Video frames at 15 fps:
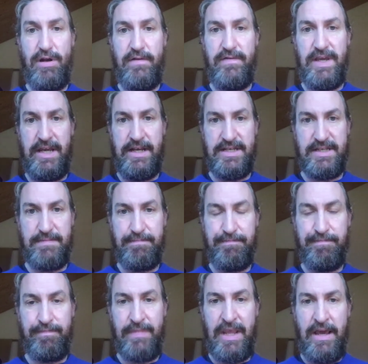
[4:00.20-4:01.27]
of years.
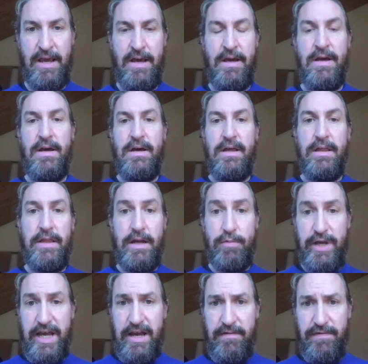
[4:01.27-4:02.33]
Then
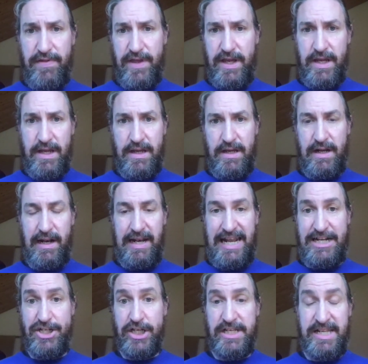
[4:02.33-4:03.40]
we have the
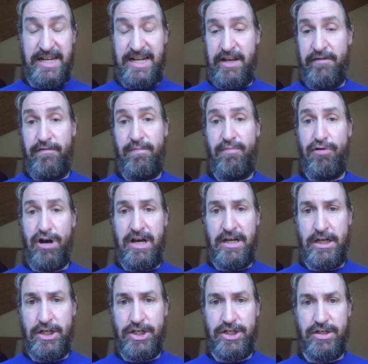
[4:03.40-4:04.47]
legislative
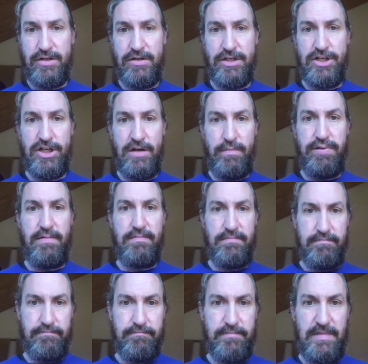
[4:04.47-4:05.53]
branch, whose job
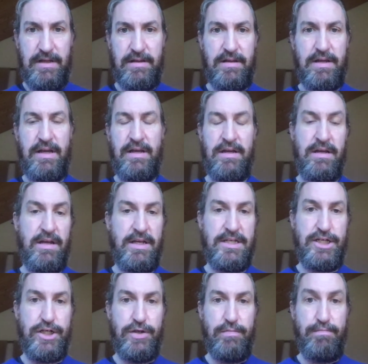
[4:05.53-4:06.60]
is
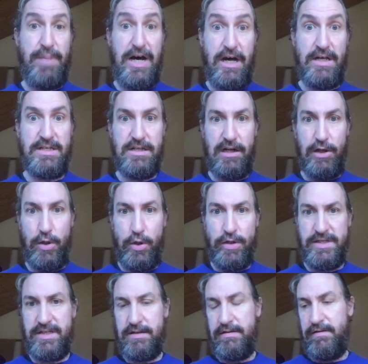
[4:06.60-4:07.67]
to pass
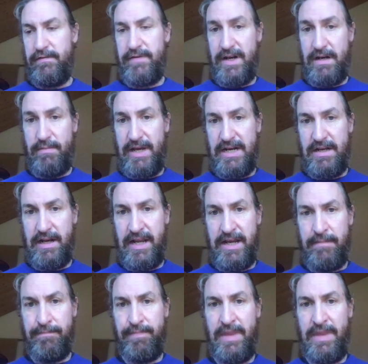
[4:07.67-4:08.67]
laws, fundamentally.